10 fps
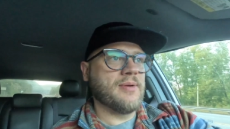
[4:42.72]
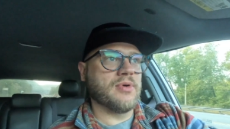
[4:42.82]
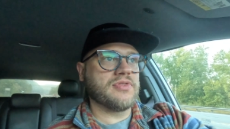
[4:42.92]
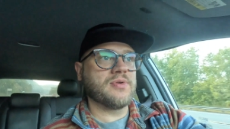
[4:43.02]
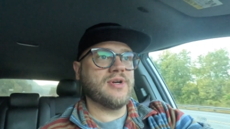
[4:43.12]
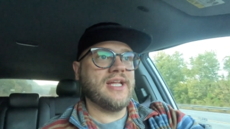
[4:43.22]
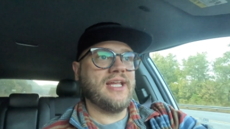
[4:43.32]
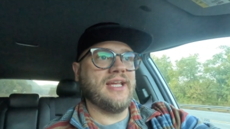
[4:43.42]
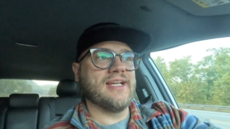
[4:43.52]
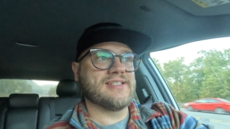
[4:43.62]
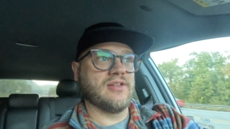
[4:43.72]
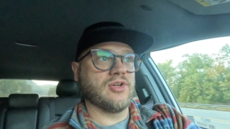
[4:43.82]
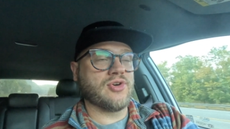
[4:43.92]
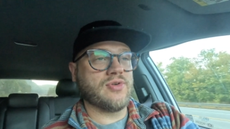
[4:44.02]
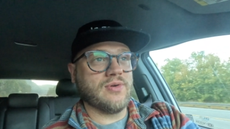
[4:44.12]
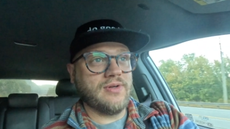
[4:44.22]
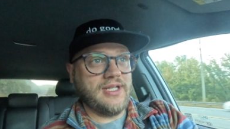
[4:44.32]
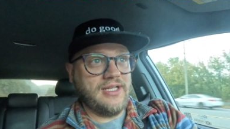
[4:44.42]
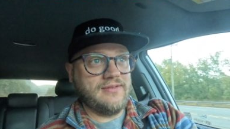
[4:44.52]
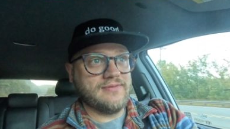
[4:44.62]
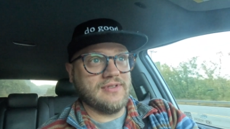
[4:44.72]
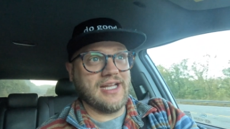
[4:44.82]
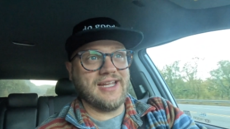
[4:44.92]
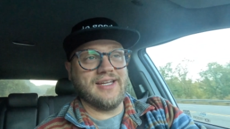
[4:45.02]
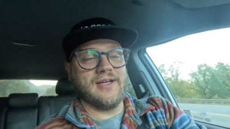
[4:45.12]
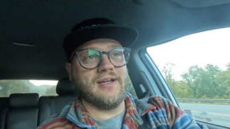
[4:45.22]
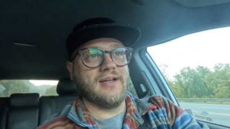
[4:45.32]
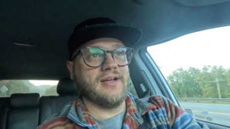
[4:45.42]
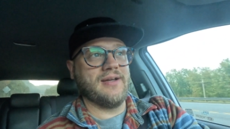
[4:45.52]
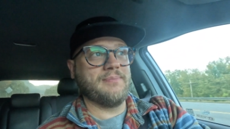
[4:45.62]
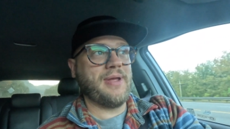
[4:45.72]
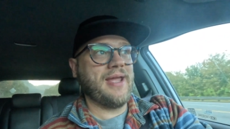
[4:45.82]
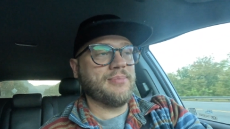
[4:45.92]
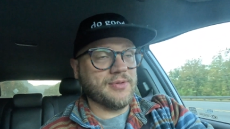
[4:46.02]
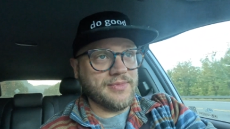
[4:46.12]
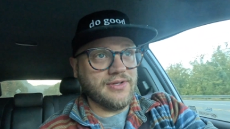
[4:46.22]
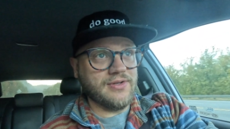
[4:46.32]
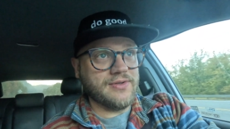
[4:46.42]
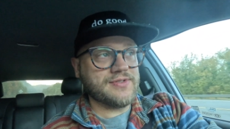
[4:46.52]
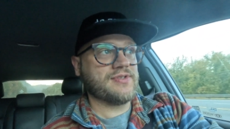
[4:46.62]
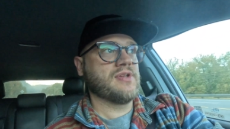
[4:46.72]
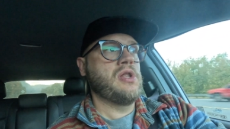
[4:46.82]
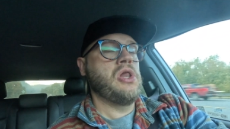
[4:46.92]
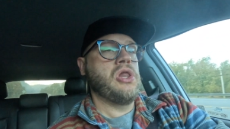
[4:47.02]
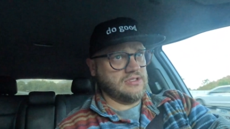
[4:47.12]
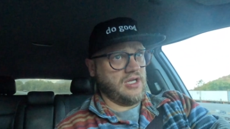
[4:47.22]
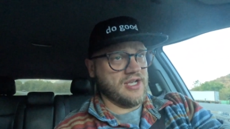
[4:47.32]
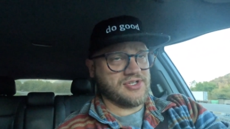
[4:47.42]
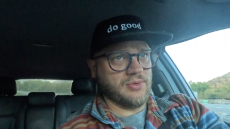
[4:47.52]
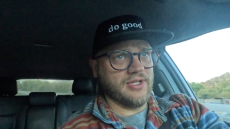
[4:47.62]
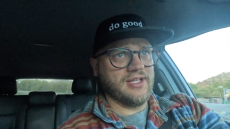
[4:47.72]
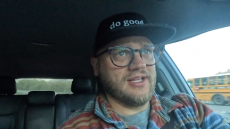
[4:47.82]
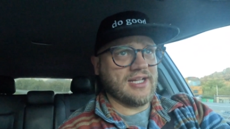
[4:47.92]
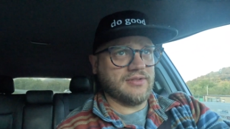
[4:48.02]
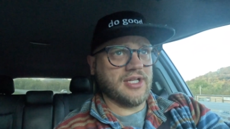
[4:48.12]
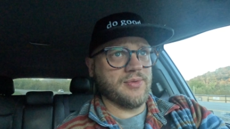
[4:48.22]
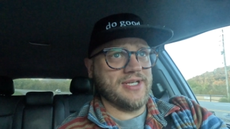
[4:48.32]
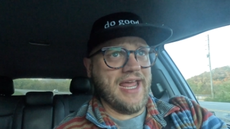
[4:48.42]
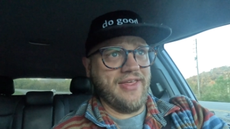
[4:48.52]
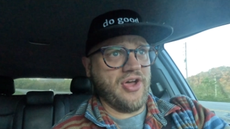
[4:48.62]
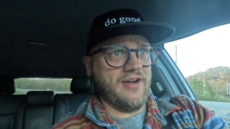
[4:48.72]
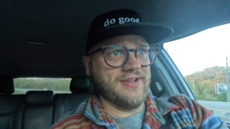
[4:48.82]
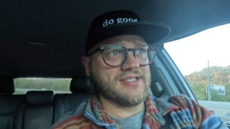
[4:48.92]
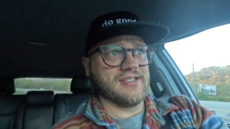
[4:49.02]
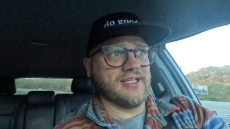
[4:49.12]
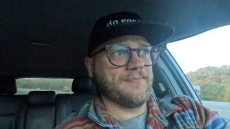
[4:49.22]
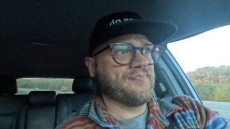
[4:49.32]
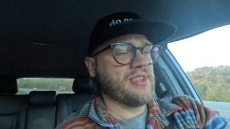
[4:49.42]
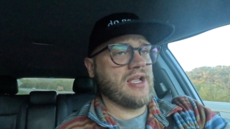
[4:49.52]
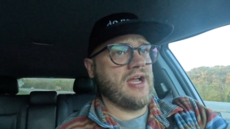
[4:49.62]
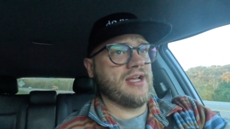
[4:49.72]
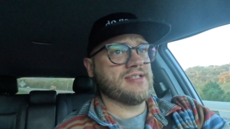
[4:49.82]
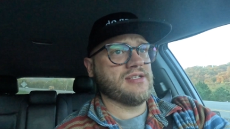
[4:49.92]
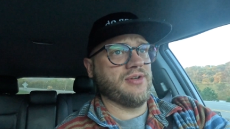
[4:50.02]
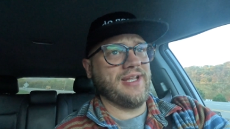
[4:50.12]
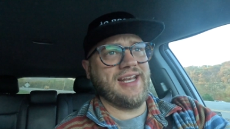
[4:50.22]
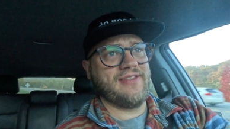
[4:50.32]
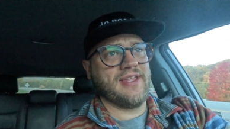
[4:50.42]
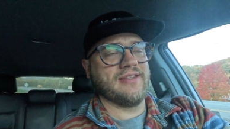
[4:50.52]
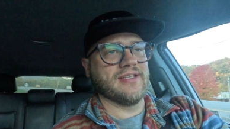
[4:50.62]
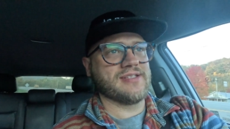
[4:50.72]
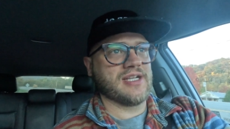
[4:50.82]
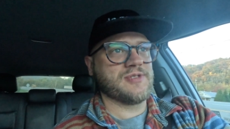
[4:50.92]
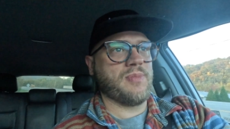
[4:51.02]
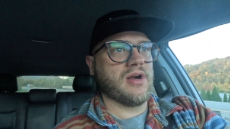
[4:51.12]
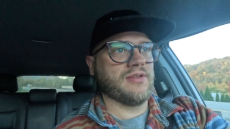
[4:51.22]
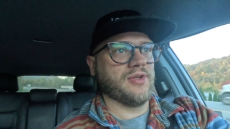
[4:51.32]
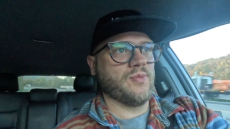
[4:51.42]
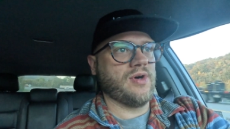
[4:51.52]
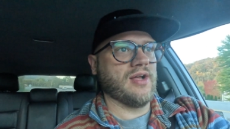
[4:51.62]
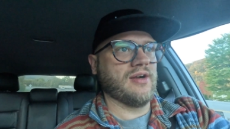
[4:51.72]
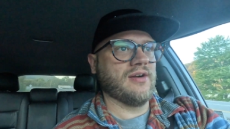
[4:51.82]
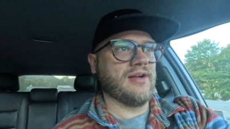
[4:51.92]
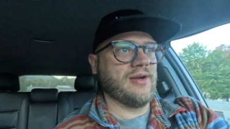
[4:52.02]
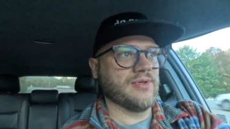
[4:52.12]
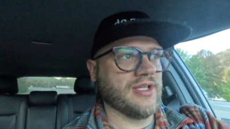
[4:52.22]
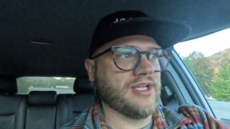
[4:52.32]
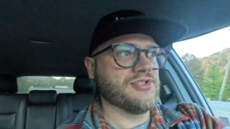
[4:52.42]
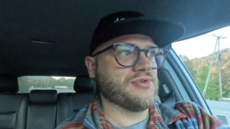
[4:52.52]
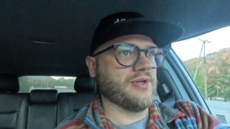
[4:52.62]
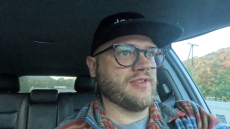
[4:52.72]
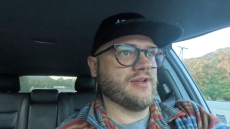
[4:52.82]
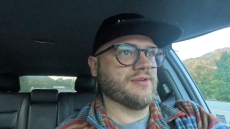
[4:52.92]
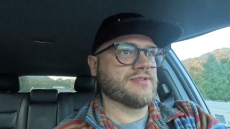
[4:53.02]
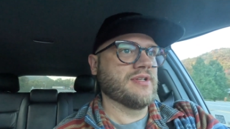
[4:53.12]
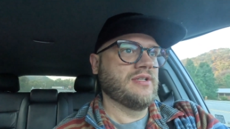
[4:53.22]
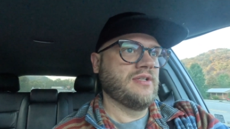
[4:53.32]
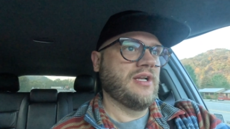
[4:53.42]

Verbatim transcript: And number three is a LaCroix, like a, a pamplemousse also really like Liquid Death, obviously. Uh, so anything that's like sparkling water, I really enjoy those.